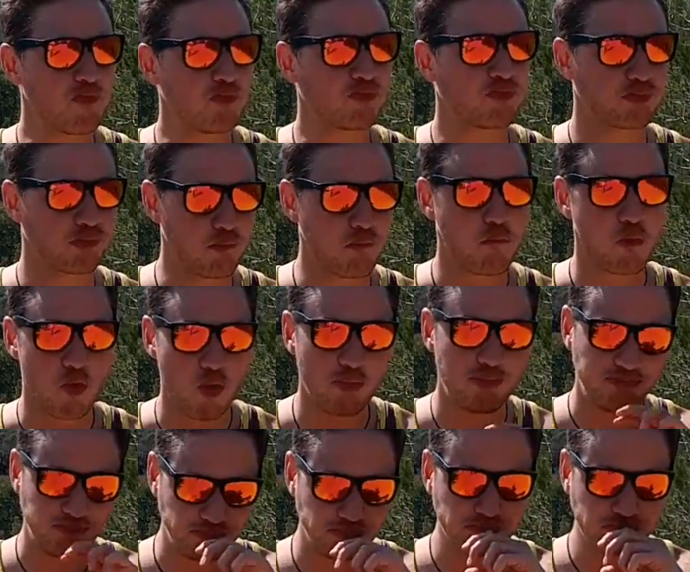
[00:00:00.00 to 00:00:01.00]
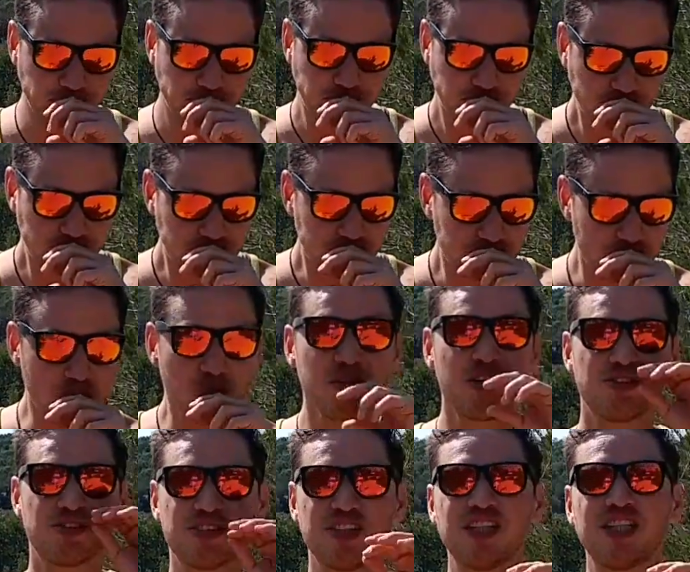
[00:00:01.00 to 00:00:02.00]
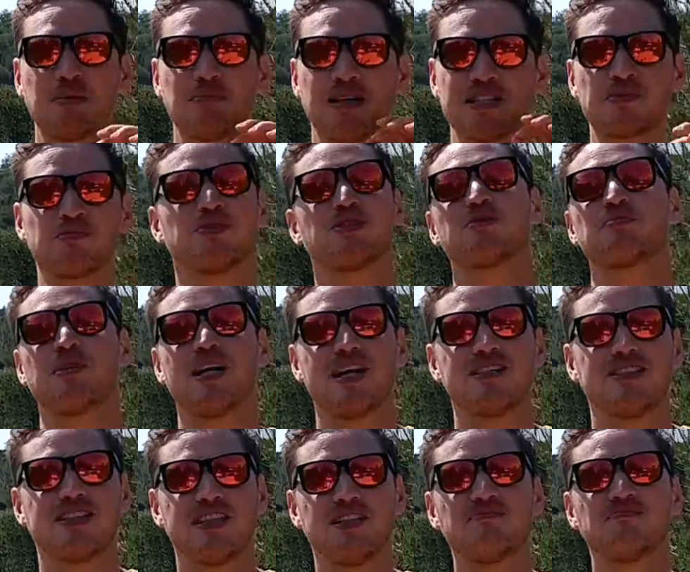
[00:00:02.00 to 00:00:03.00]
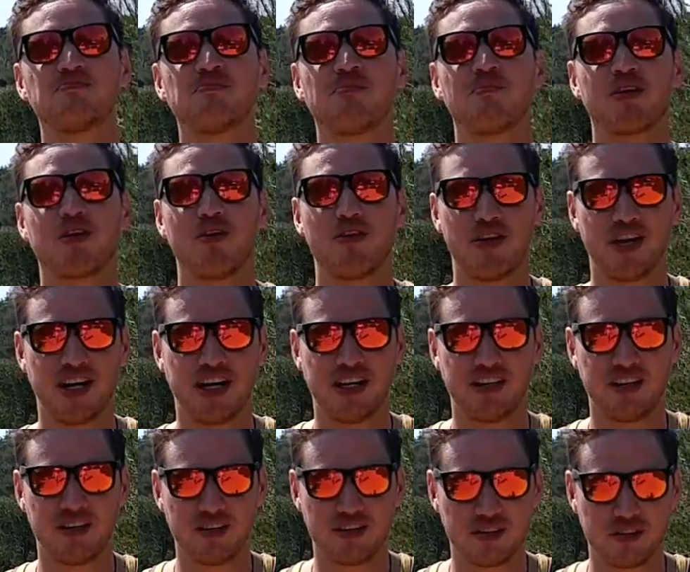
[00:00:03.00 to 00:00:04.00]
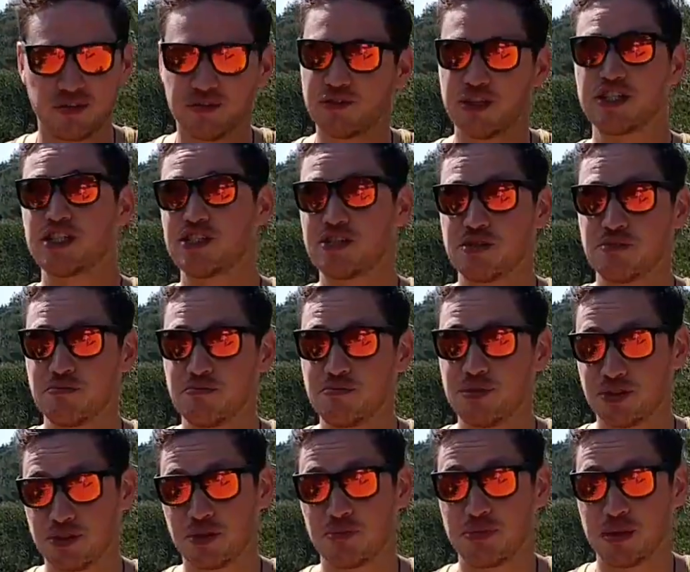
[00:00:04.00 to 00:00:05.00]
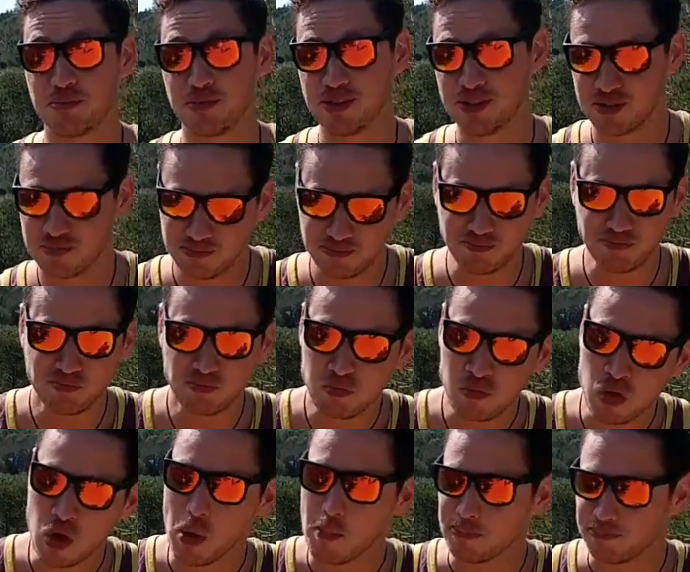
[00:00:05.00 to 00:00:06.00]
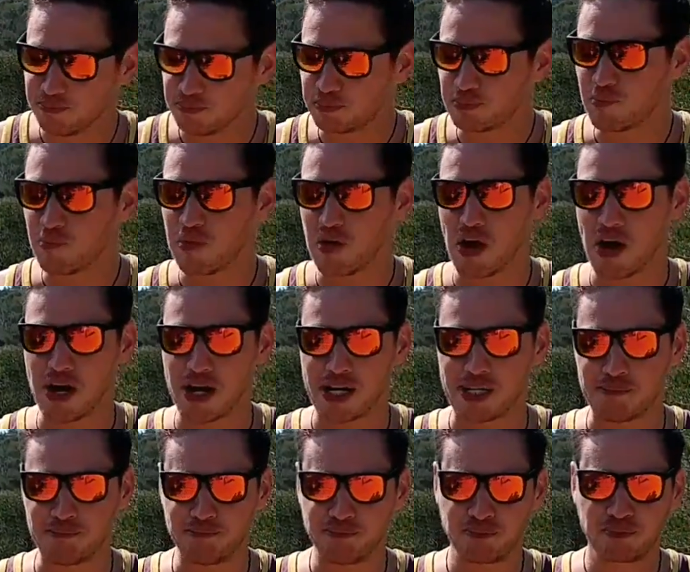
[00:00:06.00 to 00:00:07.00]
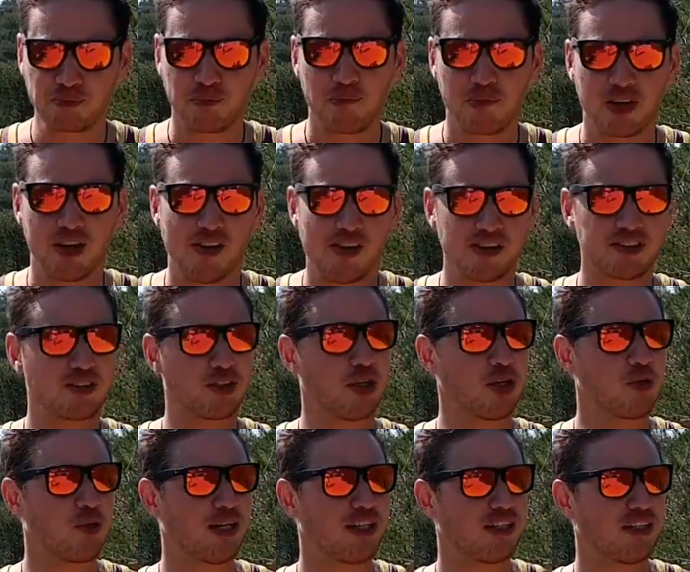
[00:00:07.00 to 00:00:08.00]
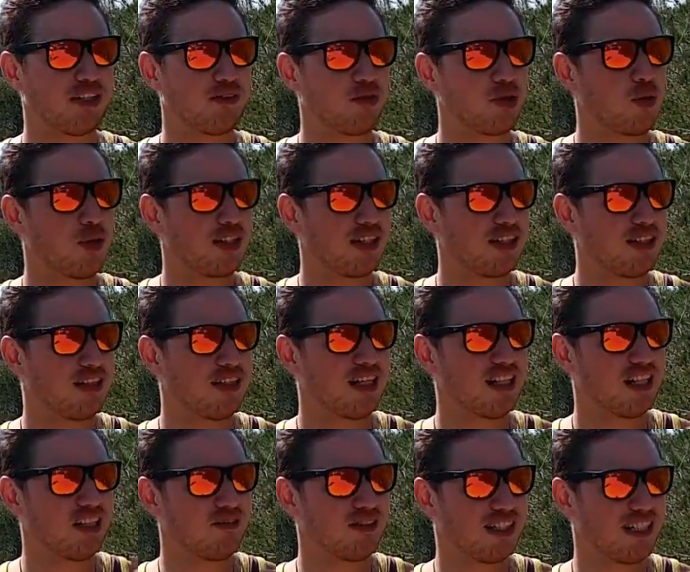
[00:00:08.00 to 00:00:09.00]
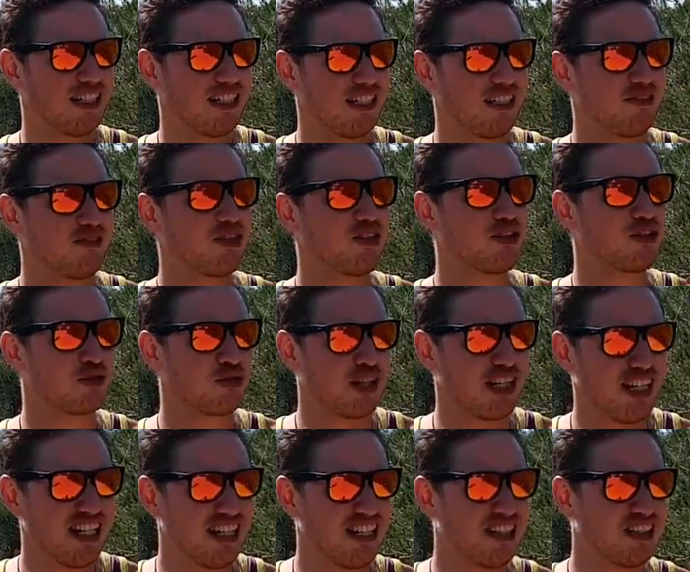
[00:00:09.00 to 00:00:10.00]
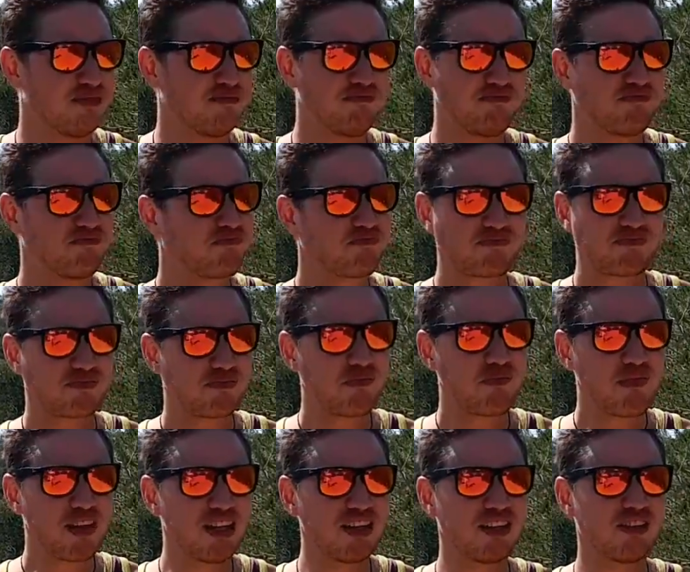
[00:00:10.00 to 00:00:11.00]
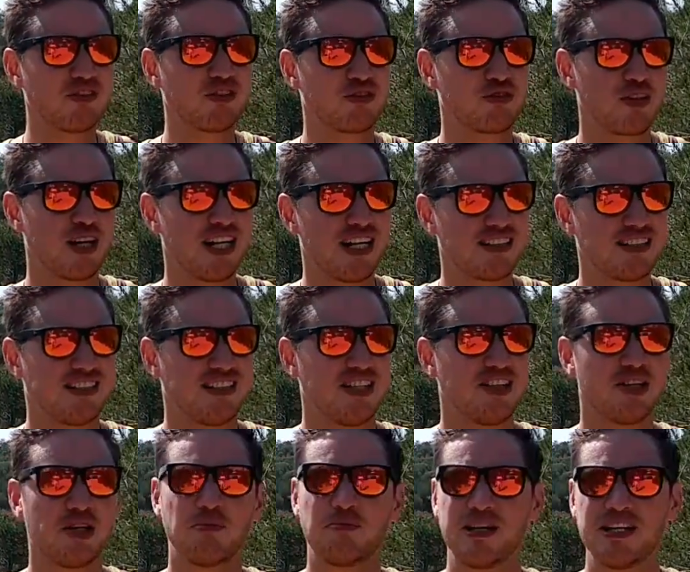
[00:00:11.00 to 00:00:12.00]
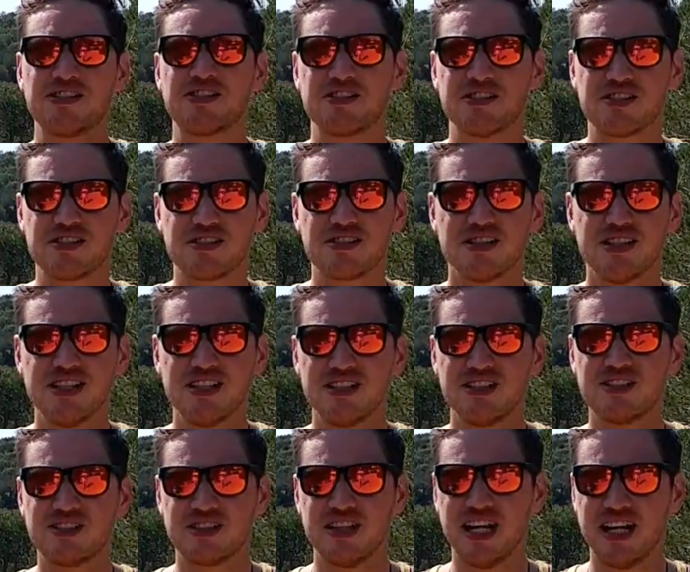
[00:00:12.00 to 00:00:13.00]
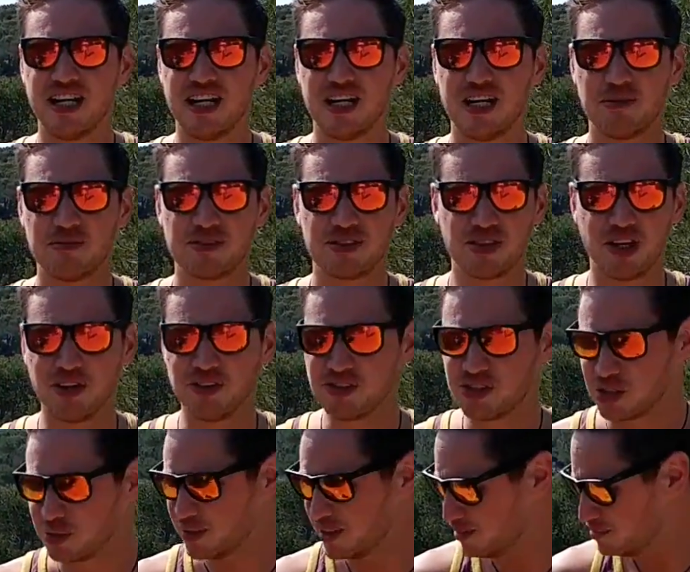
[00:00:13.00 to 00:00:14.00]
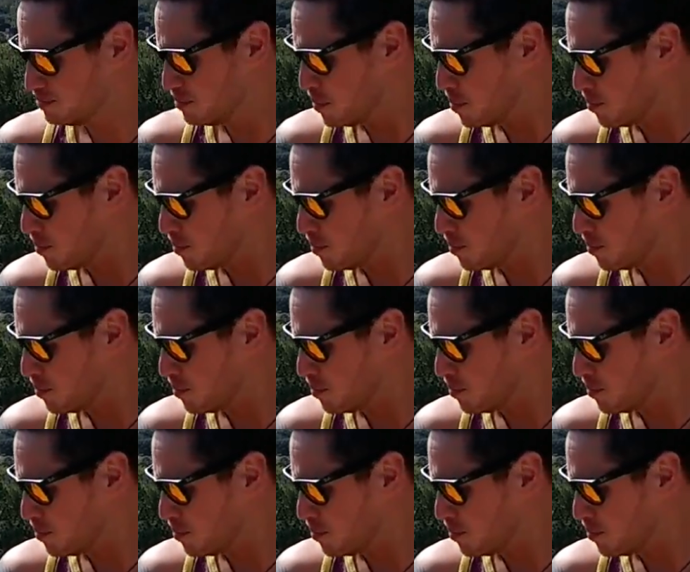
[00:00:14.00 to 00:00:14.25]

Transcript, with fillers: Mm. Certainly much more spicy than the fresh padron peppers. Um, it's got quite a quite a, a, lovely green, kind of grassy, herbaceous uh, tone to it,